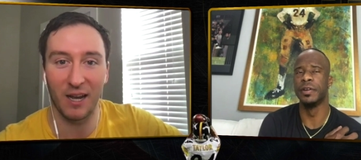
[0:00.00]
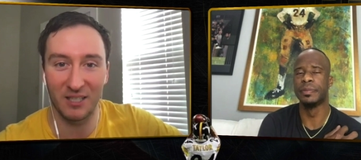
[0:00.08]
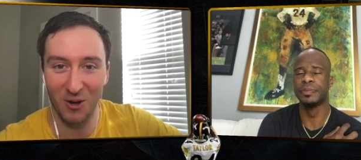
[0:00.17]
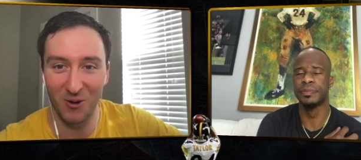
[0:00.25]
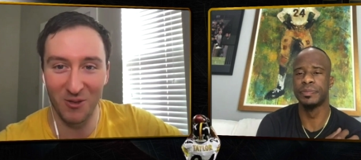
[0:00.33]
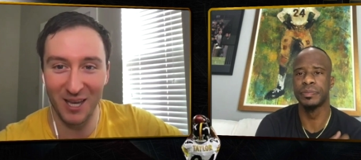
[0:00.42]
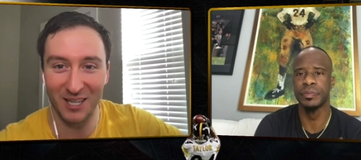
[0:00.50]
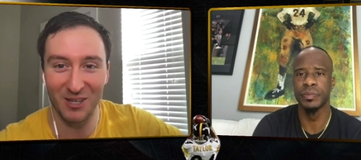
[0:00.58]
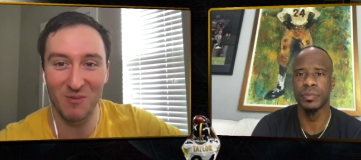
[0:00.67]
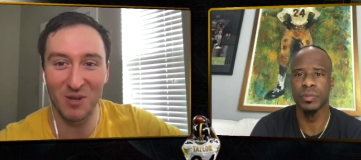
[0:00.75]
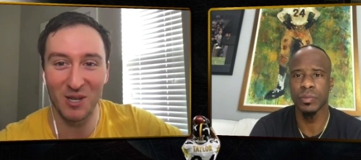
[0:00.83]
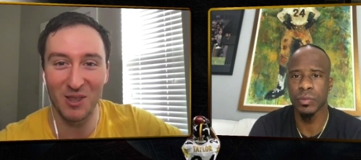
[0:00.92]
Speaker 1: don't
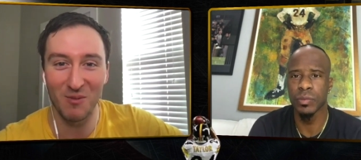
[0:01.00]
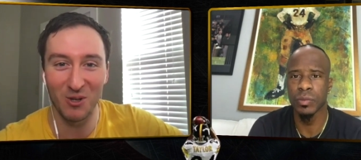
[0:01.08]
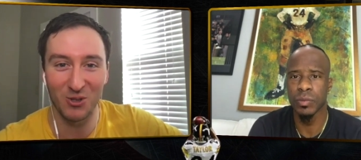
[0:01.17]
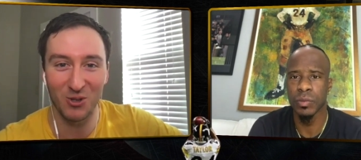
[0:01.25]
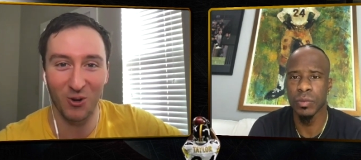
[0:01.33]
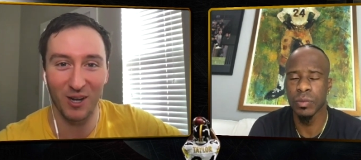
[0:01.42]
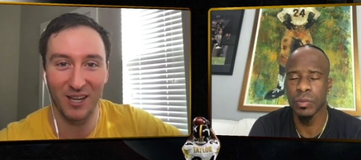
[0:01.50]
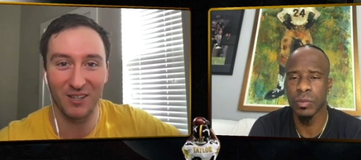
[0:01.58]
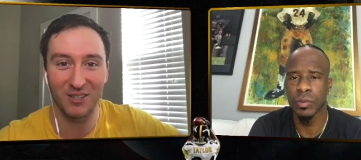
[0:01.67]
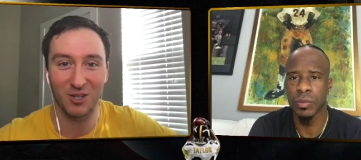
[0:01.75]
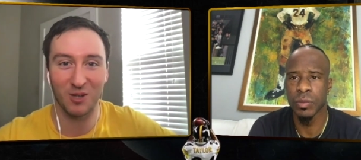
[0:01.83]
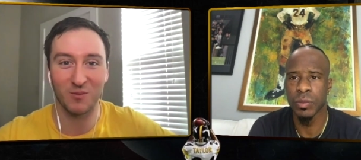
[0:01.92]
think you'd be in the majority
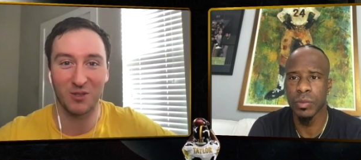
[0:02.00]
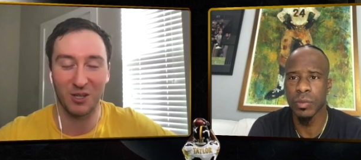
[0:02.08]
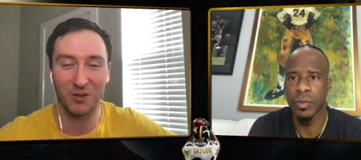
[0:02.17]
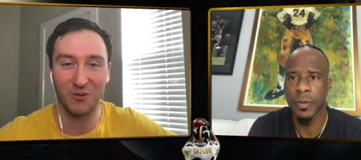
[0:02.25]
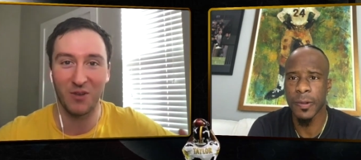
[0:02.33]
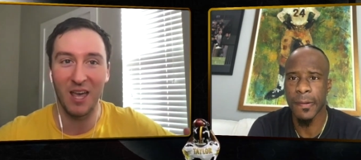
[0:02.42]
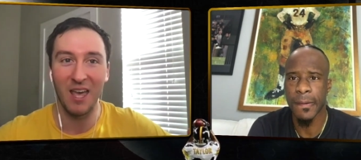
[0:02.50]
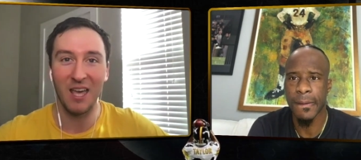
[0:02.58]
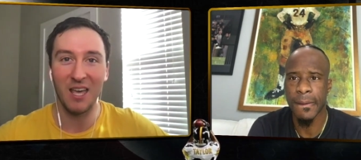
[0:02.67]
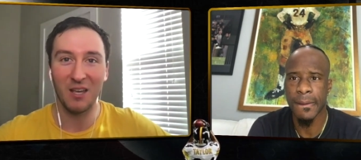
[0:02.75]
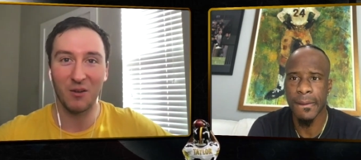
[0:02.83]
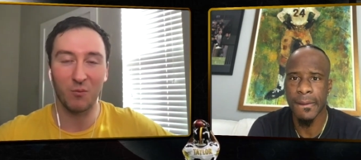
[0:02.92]
in terms of
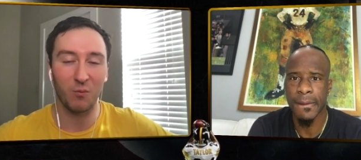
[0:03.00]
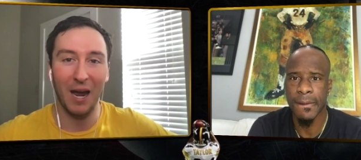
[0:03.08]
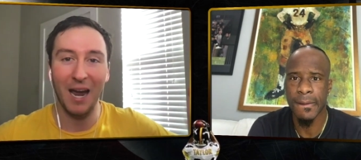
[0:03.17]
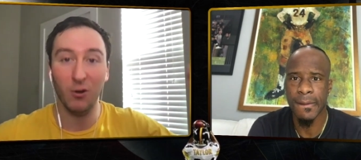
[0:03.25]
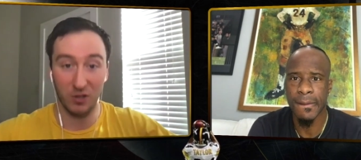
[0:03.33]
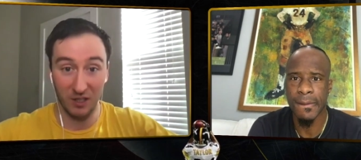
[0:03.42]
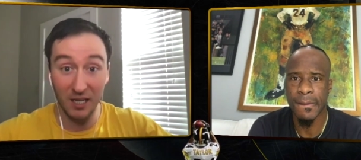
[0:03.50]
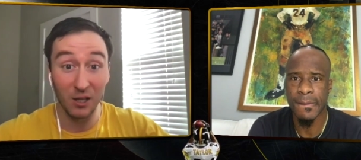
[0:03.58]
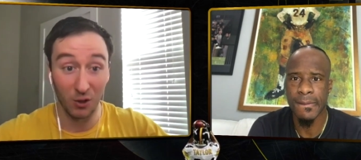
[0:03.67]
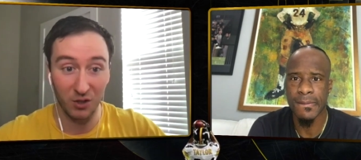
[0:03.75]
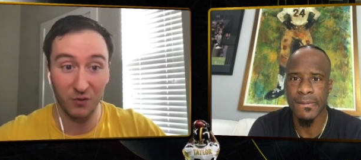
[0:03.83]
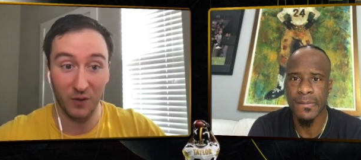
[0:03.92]
how
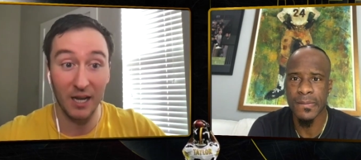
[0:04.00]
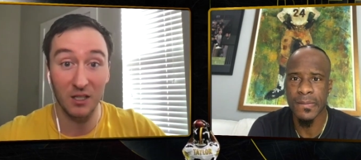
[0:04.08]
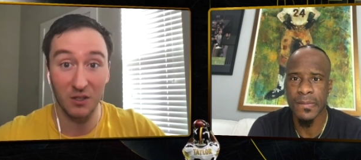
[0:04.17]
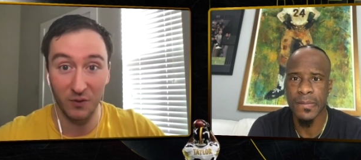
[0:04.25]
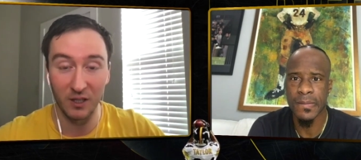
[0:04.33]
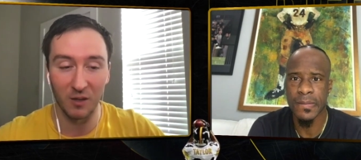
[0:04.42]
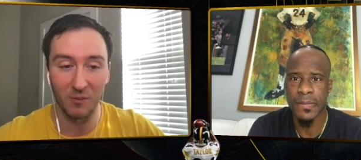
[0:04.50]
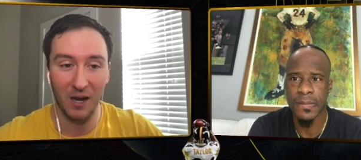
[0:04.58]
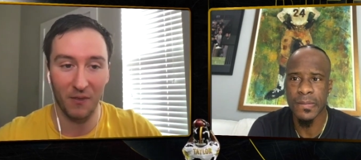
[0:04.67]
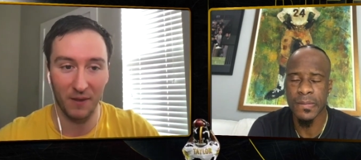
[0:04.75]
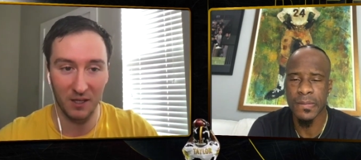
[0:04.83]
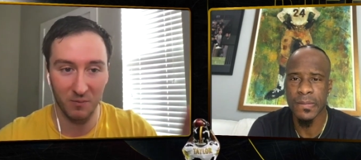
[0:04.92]
Steelers fans feel
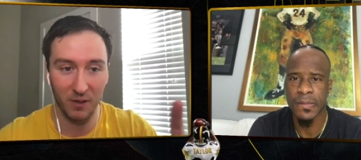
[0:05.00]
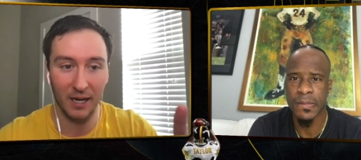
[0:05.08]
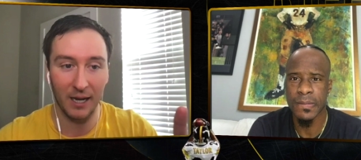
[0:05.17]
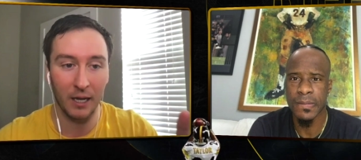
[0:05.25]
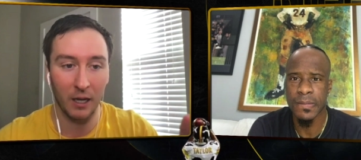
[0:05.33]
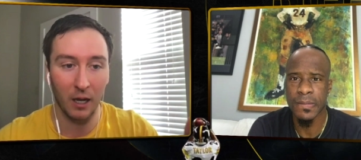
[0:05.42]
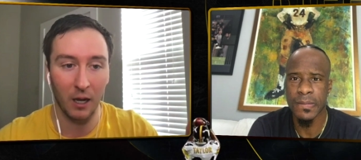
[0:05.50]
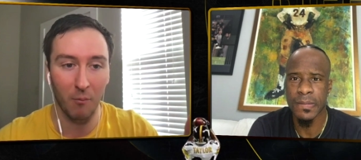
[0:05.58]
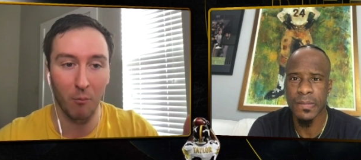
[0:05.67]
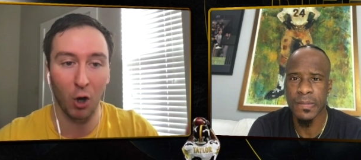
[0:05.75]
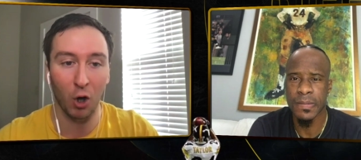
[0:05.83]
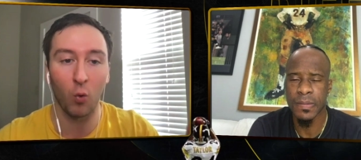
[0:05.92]
about this. But Ike,
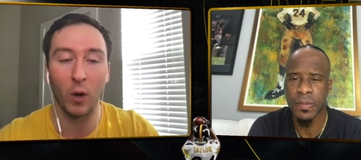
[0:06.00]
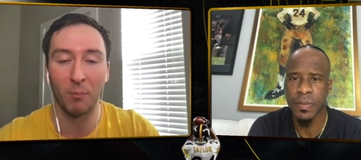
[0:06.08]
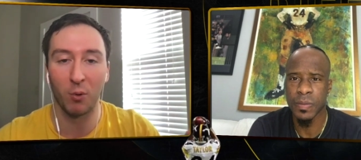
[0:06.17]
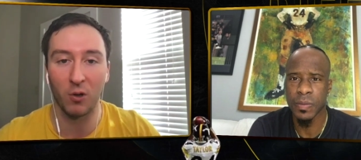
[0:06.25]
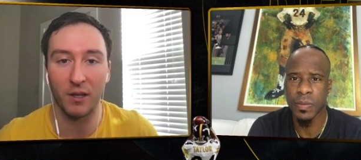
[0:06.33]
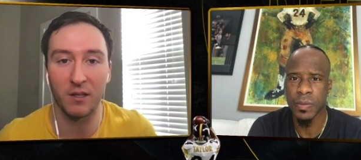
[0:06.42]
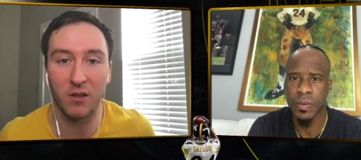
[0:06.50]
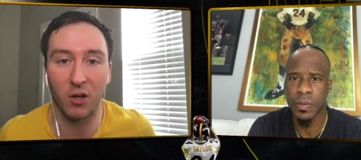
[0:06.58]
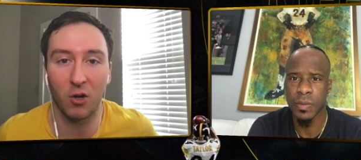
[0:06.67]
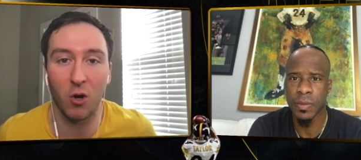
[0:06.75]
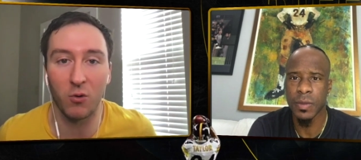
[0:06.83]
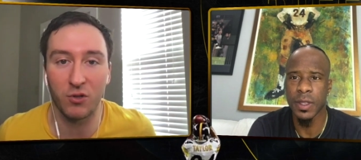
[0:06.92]
uh, Mark
Speaker 2: Whipple is
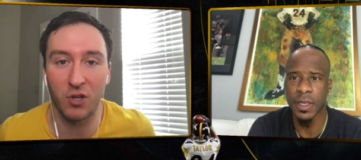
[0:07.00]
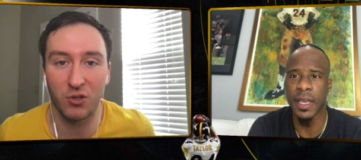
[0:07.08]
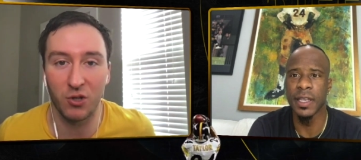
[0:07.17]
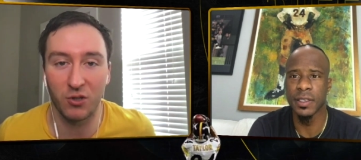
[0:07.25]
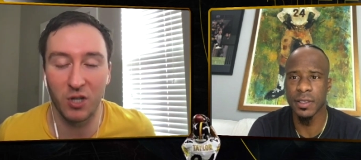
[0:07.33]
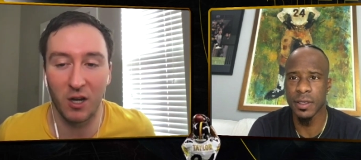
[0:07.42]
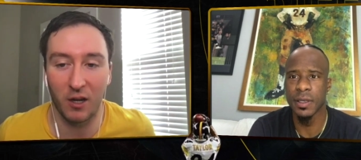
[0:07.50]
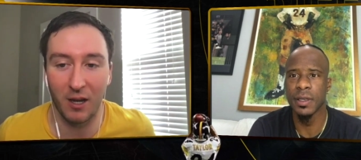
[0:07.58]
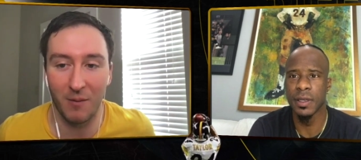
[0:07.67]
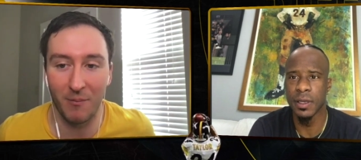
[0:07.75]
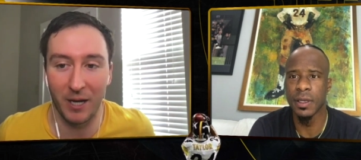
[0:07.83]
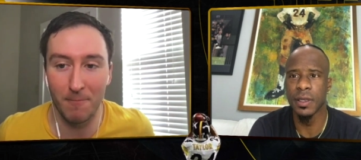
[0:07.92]
the coach that yeah. you're
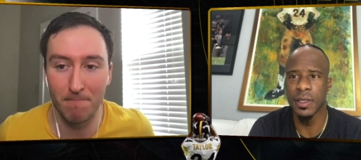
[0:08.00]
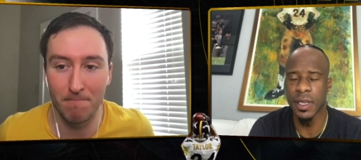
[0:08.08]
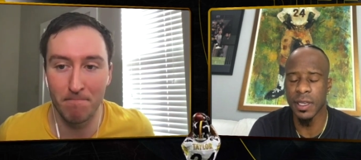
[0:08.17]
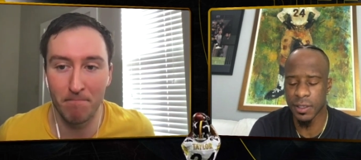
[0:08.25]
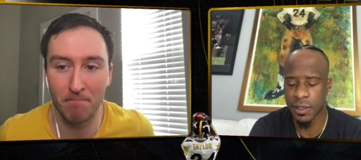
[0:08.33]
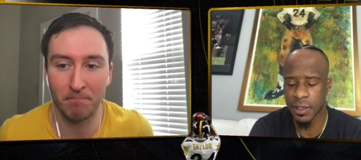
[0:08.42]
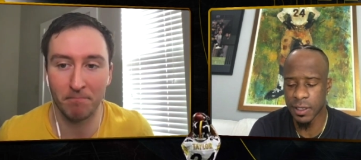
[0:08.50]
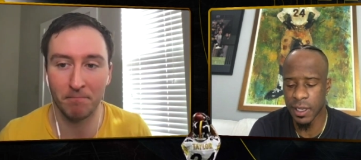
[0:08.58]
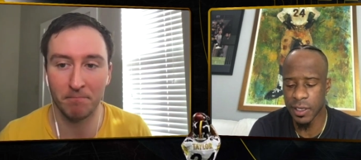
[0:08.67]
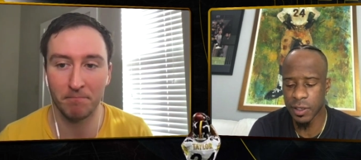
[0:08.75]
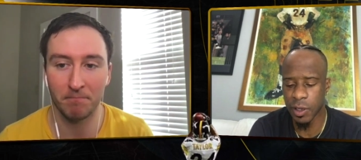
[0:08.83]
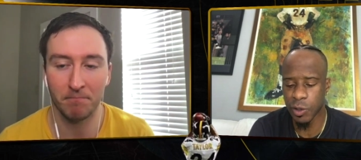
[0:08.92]
talking about. Yeah,
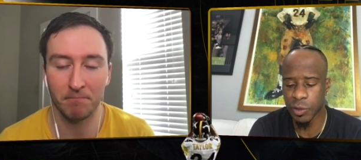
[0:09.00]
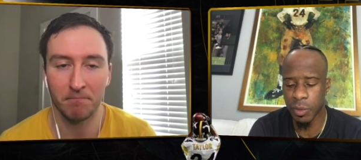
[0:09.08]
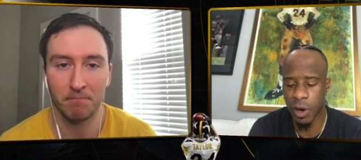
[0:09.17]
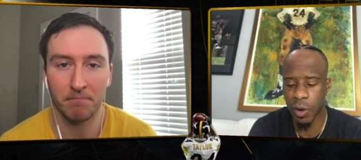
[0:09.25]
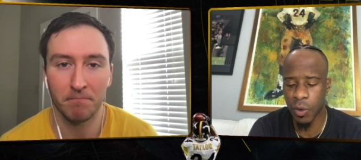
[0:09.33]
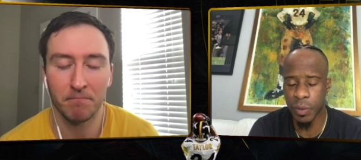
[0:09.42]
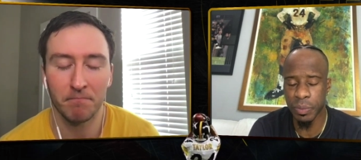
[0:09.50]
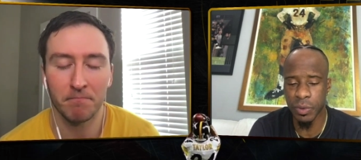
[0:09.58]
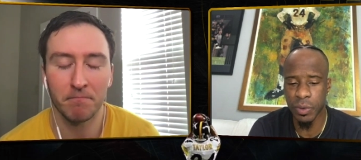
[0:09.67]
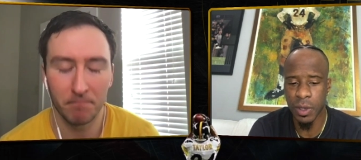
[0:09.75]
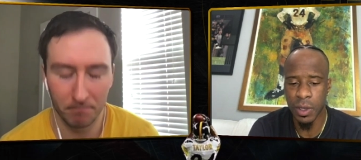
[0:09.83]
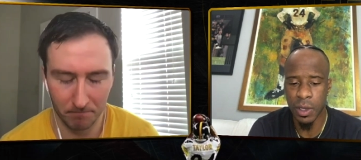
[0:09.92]
yeah, it's Coach Mark
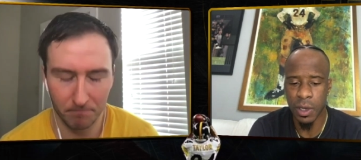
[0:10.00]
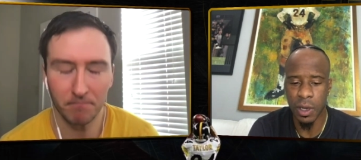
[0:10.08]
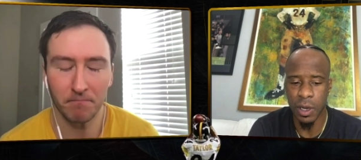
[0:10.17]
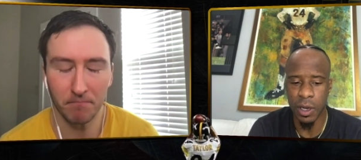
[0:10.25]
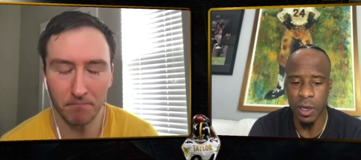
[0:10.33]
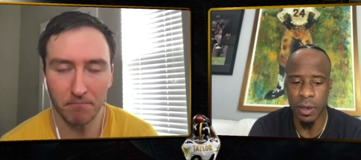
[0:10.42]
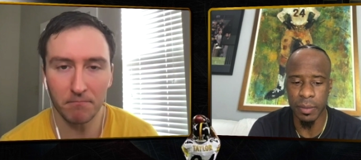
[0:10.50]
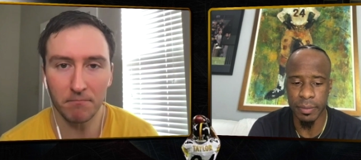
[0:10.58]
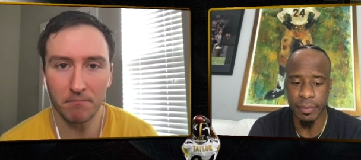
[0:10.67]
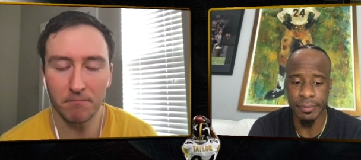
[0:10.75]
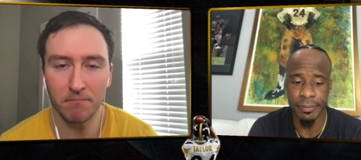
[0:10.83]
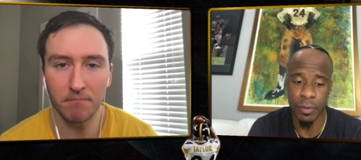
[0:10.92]
Whipple,
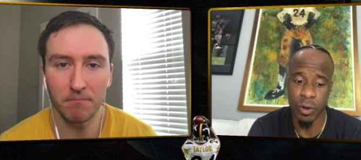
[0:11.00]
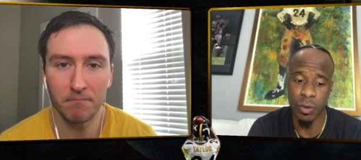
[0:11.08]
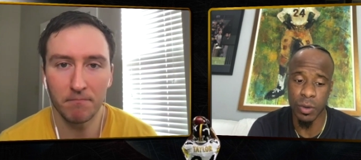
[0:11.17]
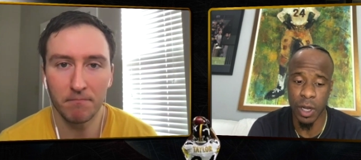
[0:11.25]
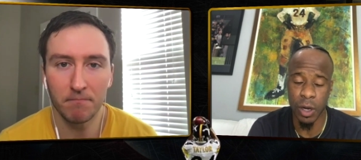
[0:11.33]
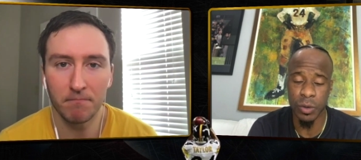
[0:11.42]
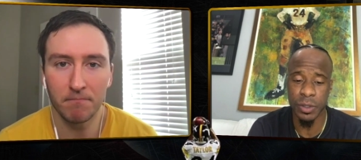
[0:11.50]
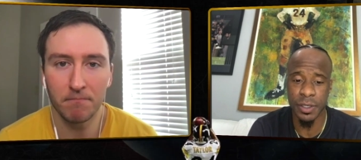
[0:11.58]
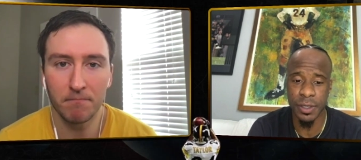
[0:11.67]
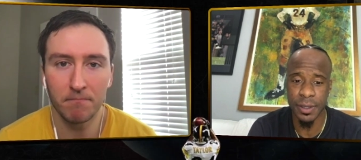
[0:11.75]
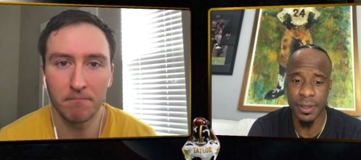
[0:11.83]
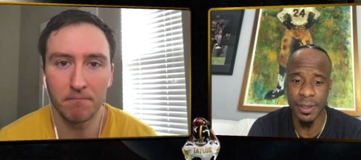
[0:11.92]
um, who coached